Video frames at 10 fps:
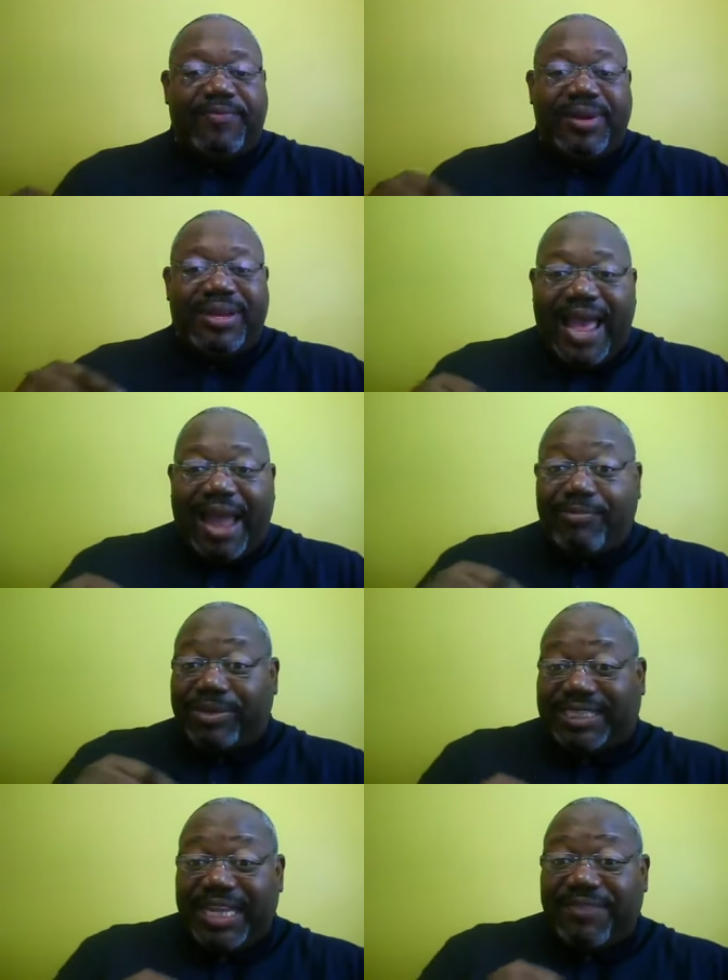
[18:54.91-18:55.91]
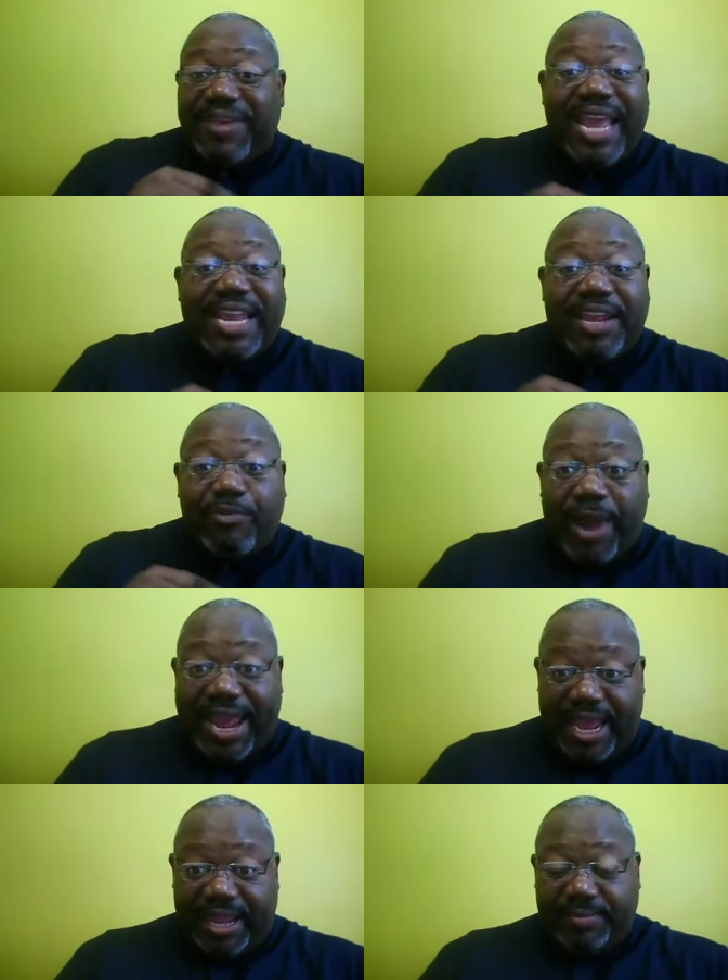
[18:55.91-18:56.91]
for not receiving any
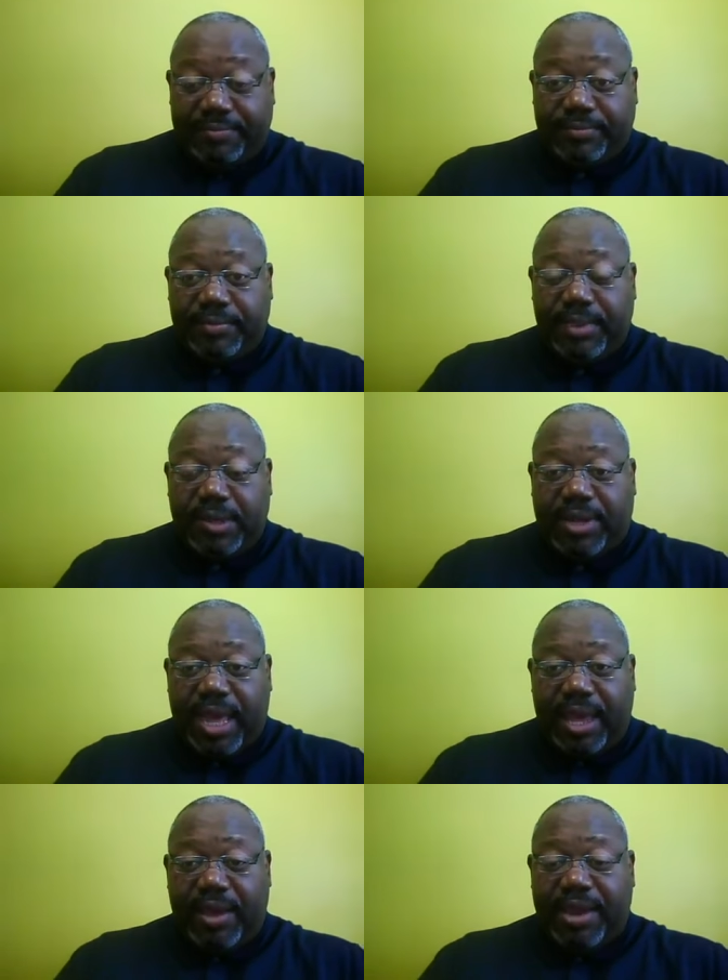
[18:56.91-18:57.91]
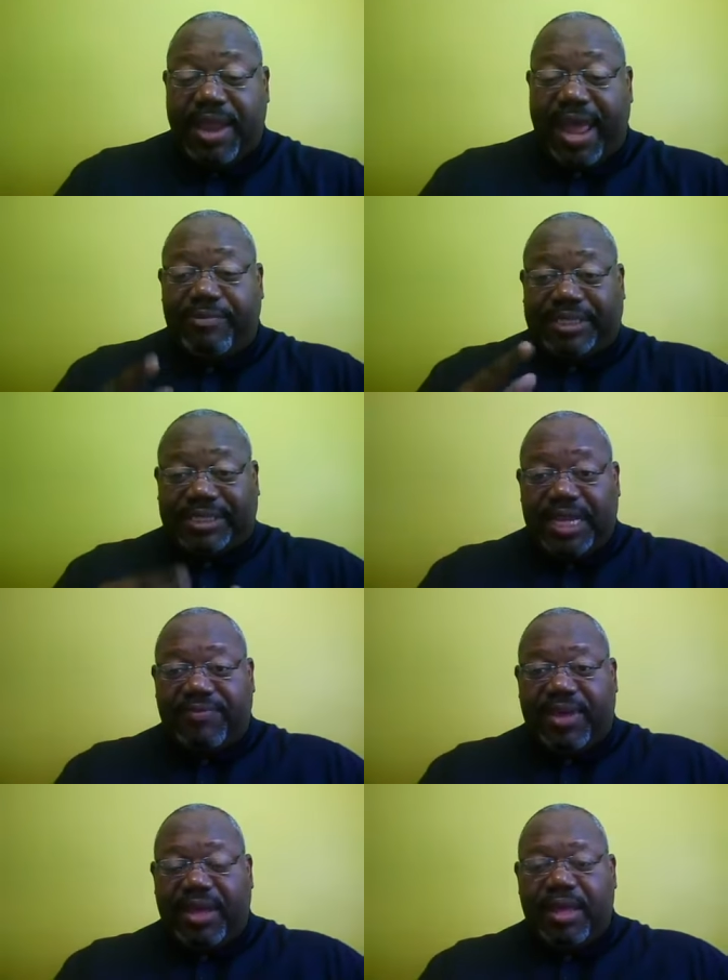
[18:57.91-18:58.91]
rain, okay, and not
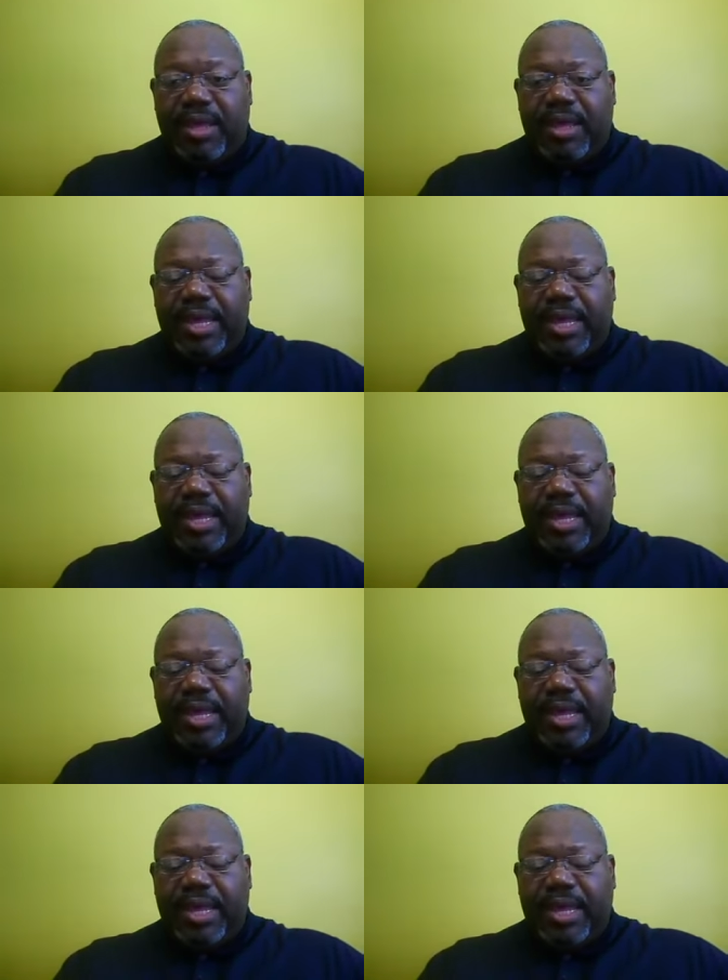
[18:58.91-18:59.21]
receiving